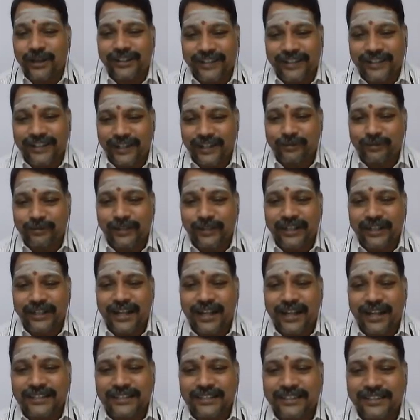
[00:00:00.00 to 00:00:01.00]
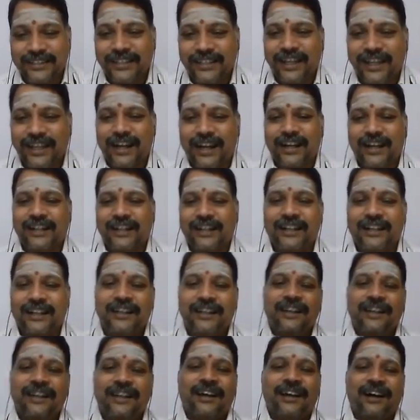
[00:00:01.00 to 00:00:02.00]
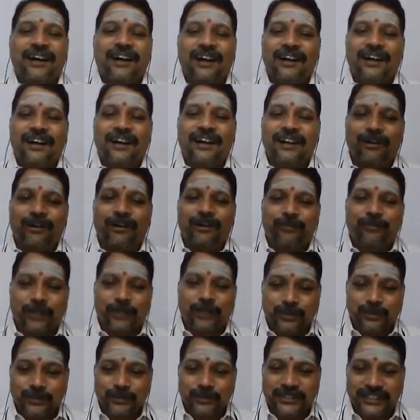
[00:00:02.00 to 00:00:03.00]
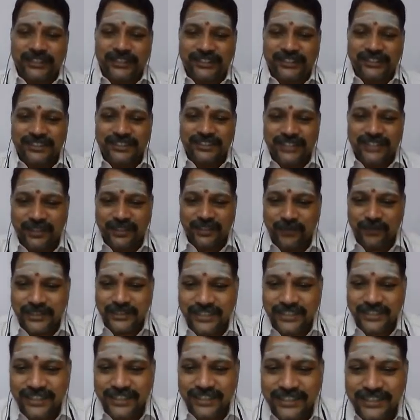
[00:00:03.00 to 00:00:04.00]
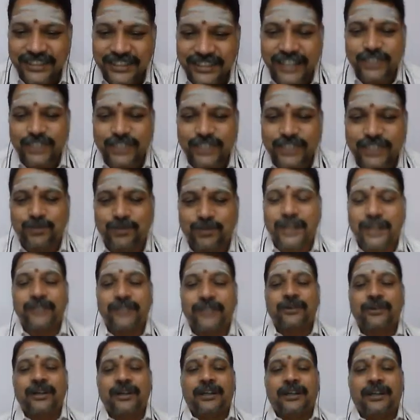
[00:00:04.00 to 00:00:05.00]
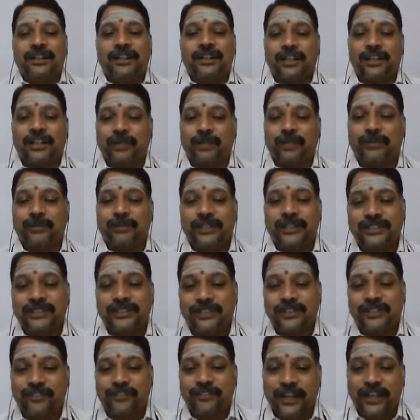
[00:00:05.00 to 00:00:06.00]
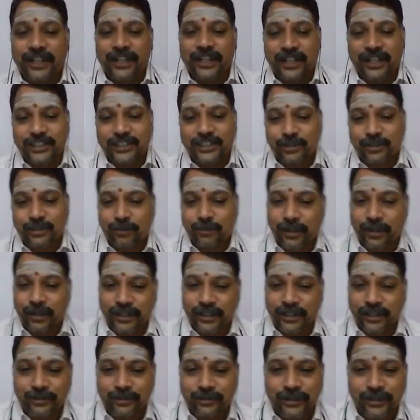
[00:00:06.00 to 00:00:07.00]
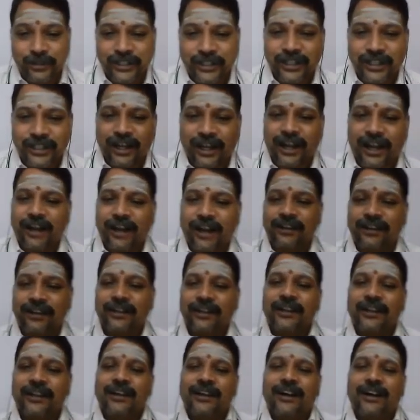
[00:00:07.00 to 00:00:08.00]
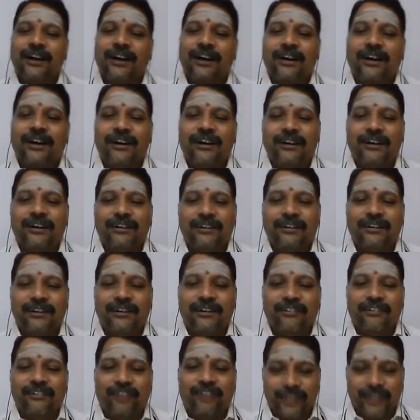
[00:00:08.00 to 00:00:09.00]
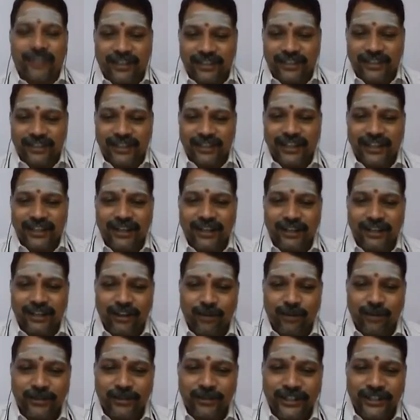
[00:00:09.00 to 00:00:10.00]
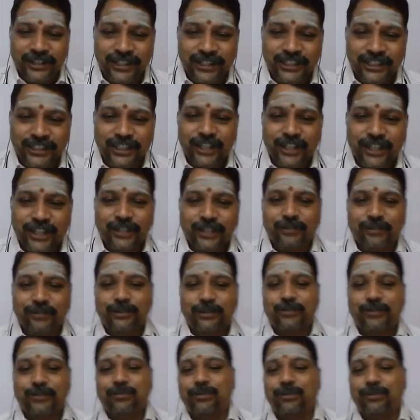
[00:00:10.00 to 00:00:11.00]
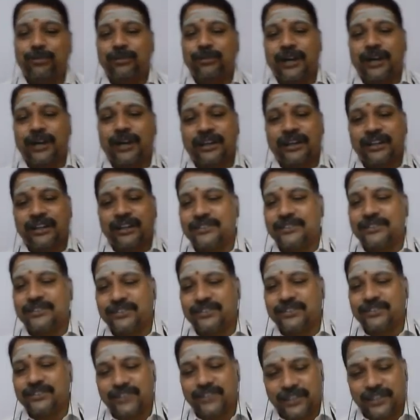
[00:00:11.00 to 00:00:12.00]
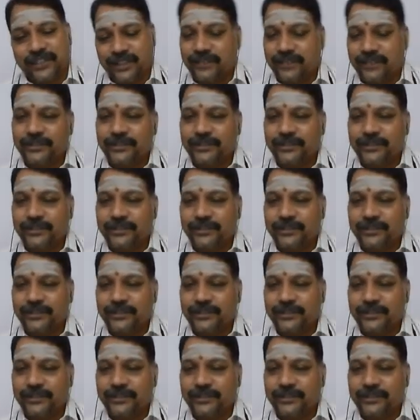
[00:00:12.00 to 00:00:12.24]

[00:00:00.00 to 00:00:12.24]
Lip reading: they are repeatedly asked, and possible section C question is explain determinants of agriculture productivity or what are the government initiative to improve the agriculture sector.